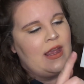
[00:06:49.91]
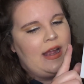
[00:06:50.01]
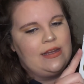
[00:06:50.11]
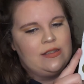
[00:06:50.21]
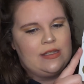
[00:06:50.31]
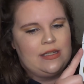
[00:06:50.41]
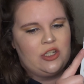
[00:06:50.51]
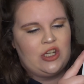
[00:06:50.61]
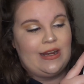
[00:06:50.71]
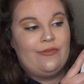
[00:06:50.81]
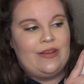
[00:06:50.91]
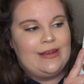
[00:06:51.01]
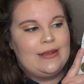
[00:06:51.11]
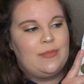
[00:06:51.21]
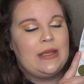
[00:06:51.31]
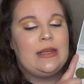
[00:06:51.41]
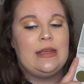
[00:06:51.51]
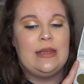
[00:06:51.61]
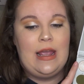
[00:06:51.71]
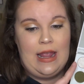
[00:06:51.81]
I used this shade VIP
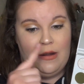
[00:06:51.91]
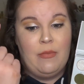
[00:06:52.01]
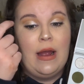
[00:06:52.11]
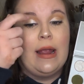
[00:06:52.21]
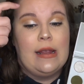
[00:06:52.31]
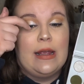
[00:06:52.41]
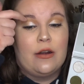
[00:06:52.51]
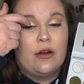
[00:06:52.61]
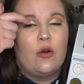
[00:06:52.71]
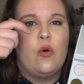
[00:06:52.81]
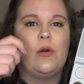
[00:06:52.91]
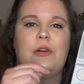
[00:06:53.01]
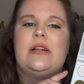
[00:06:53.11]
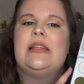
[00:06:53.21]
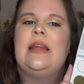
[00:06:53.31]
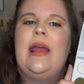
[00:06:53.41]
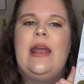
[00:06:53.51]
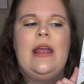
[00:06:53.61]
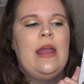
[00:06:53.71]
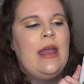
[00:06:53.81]
in my inner corner
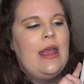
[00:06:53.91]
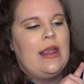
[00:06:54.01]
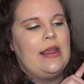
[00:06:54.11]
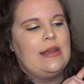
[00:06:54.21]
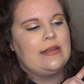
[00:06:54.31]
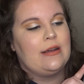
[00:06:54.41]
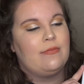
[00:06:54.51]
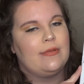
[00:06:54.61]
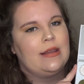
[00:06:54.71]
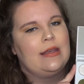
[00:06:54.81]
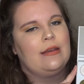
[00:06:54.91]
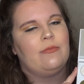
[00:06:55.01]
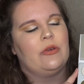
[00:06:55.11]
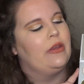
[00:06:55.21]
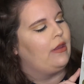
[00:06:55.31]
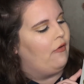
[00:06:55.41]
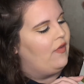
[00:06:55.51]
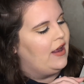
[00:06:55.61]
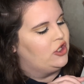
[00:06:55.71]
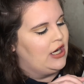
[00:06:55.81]
today, and I really love
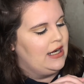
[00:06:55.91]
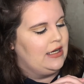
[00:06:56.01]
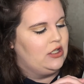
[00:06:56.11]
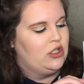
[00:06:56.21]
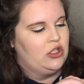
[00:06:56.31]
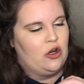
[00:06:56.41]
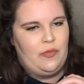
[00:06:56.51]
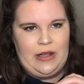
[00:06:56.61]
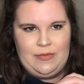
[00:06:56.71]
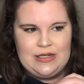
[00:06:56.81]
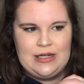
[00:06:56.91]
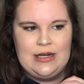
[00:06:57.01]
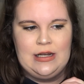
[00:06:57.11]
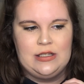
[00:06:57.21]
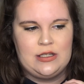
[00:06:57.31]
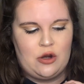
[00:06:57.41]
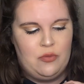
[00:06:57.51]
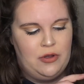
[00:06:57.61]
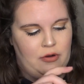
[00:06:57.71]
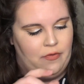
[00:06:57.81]
that shade. It is so pigmented and so
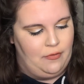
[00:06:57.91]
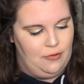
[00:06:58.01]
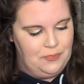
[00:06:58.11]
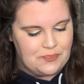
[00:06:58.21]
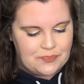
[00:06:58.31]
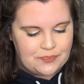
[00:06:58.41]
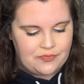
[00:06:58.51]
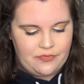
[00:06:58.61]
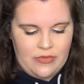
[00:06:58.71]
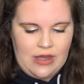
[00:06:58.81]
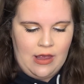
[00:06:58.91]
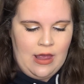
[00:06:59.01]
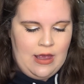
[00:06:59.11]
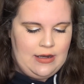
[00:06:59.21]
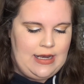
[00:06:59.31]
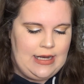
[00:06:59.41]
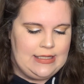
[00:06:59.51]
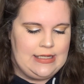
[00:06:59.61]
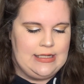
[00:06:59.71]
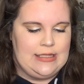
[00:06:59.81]
beautiful.
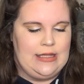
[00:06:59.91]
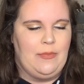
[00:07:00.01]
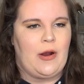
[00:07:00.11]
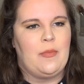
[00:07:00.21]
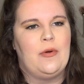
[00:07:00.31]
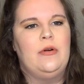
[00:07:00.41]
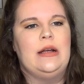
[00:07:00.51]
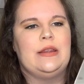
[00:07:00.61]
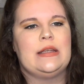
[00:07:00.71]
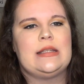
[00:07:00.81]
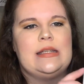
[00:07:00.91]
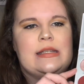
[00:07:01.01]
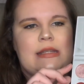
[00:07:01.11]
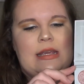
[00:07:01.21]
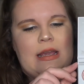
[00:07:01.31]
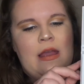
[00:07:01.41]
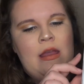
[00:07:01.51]
Next is the purple, and this is the